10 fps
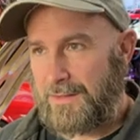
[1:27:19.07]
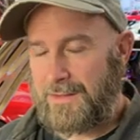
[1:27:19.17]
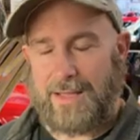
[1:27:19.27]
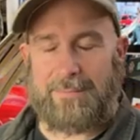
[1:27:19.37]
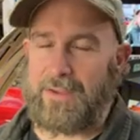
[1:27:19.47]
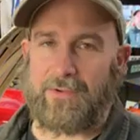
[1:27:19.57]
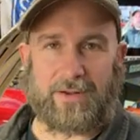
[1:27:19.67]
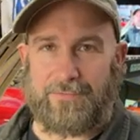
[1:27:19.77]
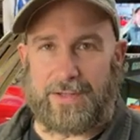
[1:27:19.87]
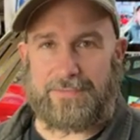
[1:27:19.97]
I'm never
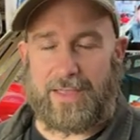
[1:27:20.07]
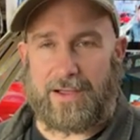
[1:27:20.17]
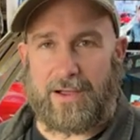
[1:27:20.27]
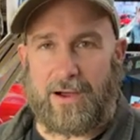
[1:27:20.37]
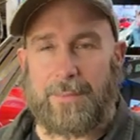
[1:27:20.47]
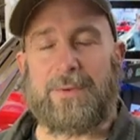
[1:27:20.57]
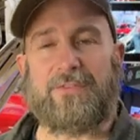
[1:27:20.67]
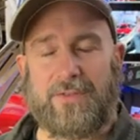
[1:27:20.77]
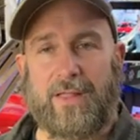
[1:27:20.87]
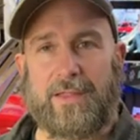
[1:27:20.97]
going to fix that car. I'm going to
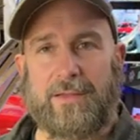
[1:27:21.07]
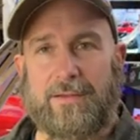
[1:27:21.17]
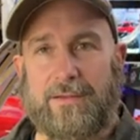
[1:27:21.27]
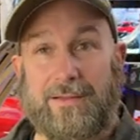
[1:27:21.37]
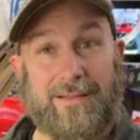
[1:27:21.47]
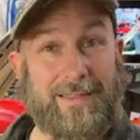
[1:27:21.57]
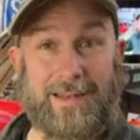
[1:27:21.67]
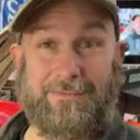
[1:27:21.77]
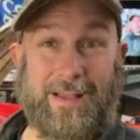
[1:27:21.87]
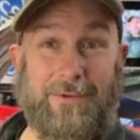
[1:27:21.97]
sell it. And then
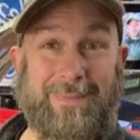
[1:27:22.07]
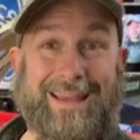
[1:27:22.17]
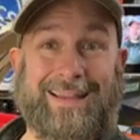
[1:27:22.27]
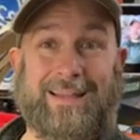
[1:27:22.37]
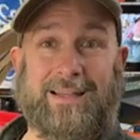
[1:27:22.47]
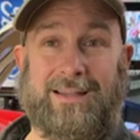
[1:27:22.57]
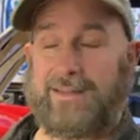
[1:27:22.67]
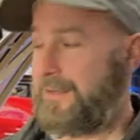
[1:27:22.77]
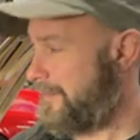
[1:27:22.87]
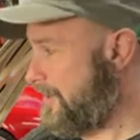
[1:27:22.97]
he found me.
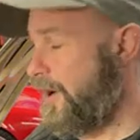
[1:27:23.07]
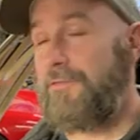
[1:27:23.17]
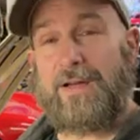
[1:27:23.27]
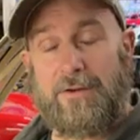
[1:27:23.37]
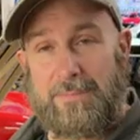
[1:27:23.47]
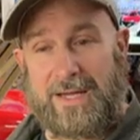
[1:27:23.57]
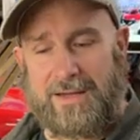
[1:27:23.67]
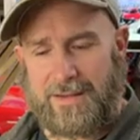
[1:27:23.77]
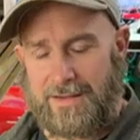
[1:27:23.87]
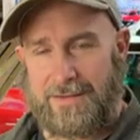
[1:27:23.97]
The car found me.
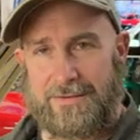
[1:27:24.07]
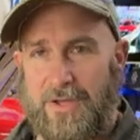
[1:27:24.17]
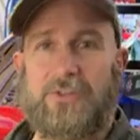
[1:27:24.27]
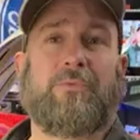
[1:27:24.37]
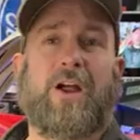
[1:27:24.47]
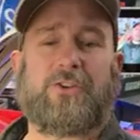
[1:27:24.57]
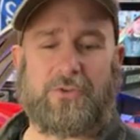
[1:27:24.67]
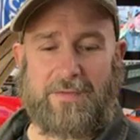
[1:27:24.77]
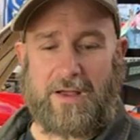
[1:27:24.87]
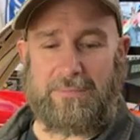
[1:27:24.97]
Dr.
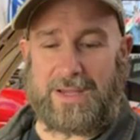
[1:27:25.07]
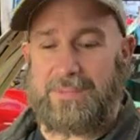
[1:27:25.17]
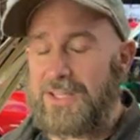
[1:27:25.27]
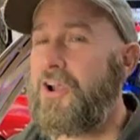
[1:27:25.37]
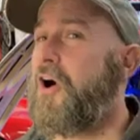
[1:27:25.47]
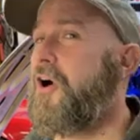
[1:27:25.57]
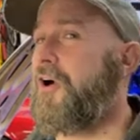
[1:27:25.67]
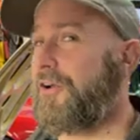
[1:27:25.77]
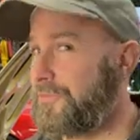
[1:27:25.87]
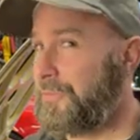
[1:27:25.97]
Roger found me, but the
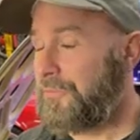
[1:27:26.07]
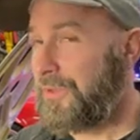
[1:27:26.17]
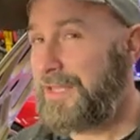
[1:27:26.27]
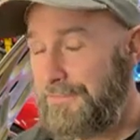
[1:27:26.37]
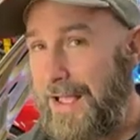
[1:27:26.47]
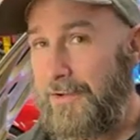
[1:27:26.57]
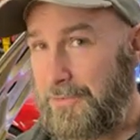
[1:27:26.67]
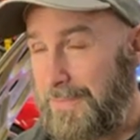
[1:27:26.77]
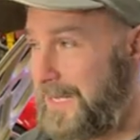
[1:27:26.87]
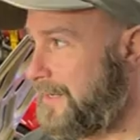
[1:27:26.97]
car is what really
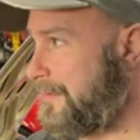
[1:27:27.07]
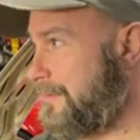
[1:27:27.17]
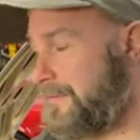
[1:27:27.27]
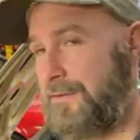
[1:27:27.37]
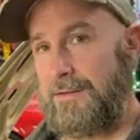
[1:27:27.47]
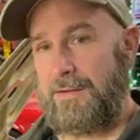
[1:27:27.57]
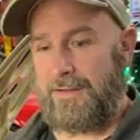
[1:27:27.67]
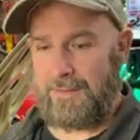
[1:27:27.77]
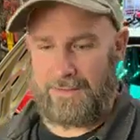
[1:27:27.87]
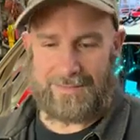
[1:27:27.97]
found me.
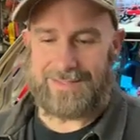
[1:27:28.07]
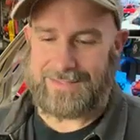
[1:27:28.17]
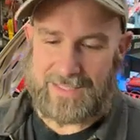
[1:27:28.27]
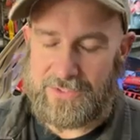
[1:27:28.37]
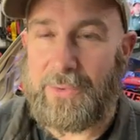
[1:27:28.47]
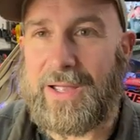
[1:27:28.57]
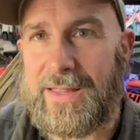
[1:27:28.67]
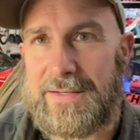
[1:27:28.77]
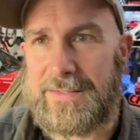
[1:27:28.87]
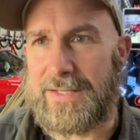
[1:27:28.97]
At least that's the way I
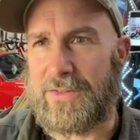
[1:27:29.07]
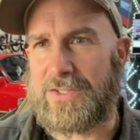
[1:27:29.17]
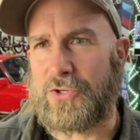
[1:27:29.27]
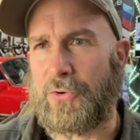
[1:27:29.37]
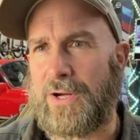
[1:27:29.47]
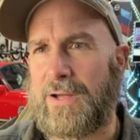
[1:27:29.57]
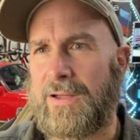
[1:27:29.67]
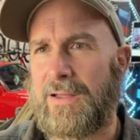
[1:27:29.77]
like to tell the story.